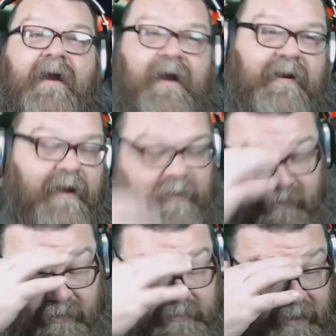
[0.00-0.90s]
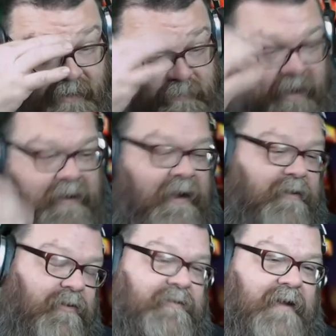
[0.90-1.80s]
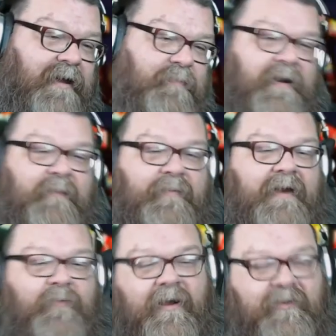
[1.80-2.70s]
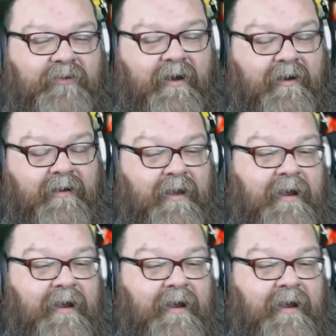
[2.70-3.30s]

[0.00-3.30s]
it hooked up. I got it hooked up, and I played one song.